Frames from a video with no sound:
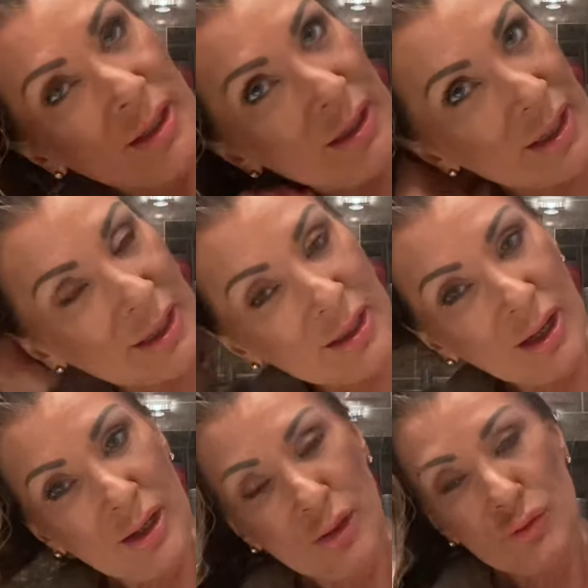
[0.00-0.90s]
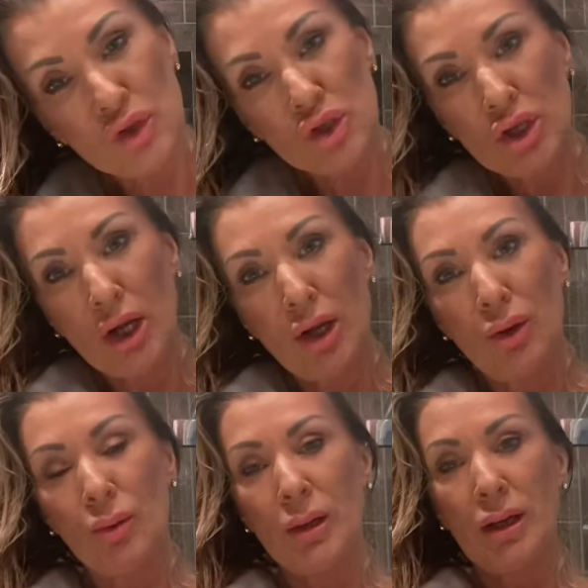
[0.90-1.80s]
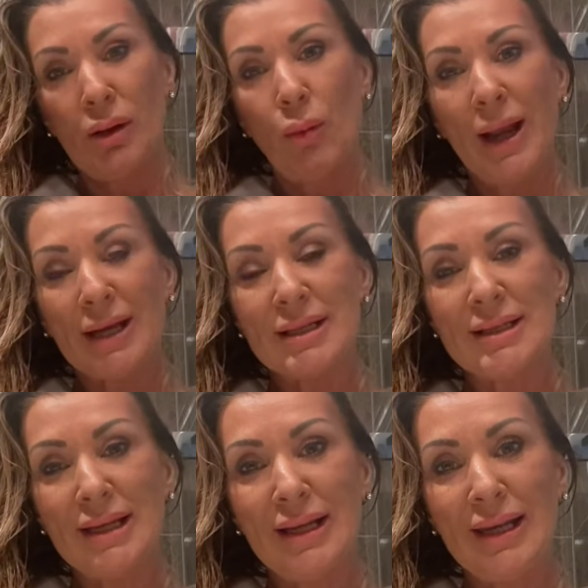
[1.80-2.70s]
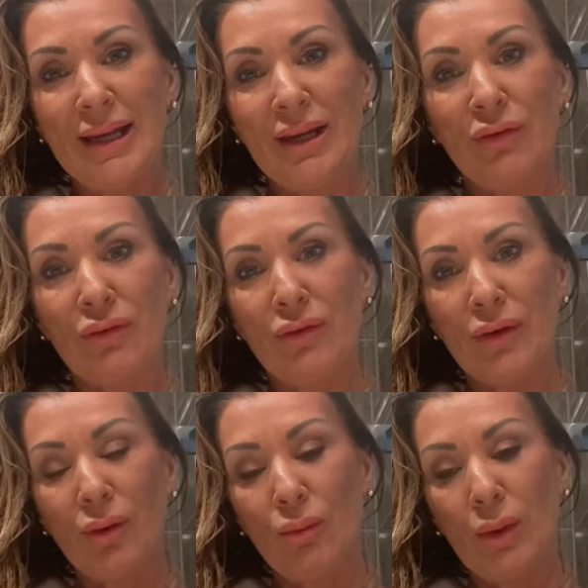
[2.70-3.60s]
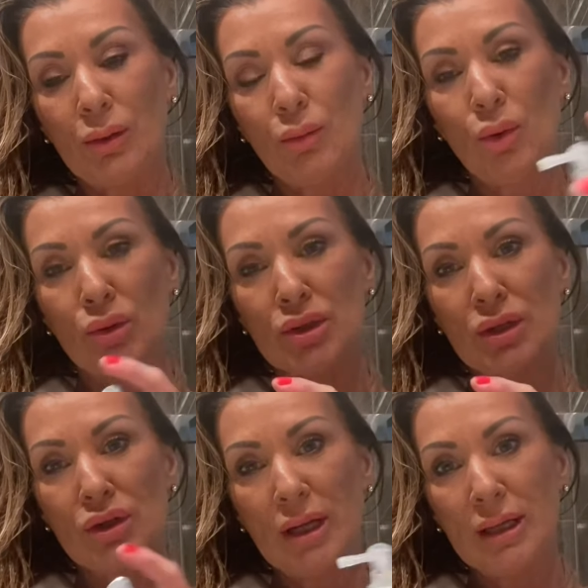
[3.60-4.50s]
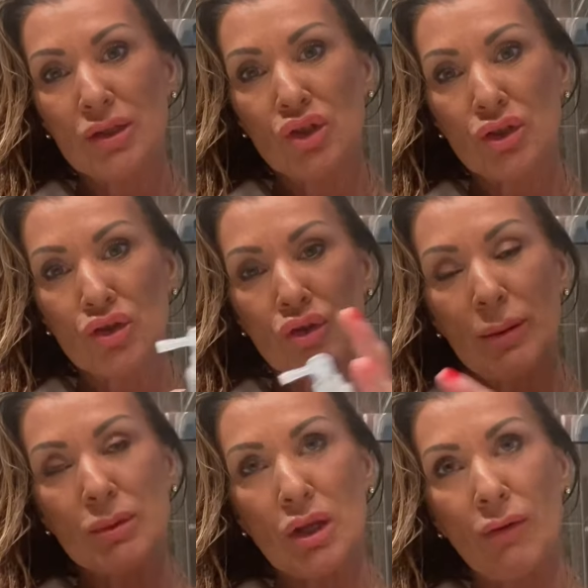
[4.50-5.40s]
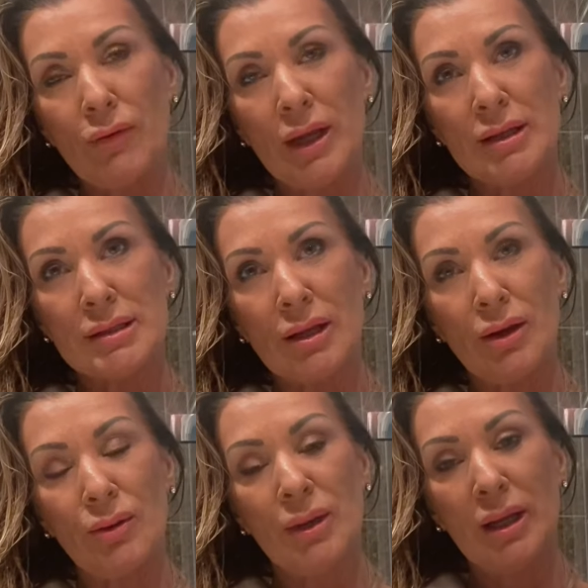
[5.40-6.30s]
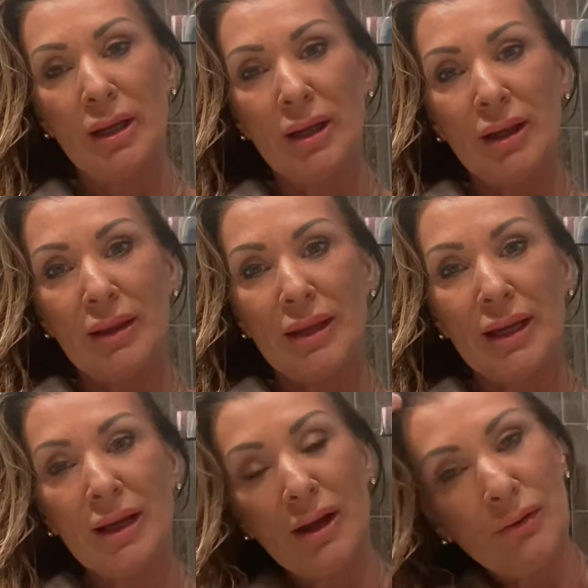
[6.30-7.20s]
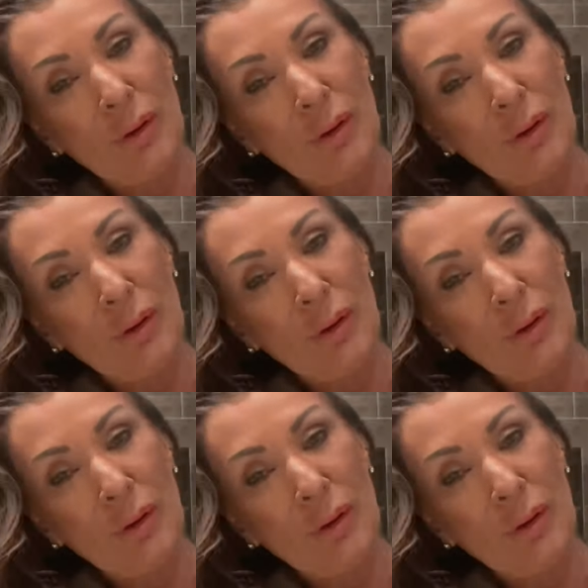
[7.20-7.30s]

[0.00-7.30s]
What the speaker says: they kind of show a waxy leaf with water and it just drips off it, so they kind of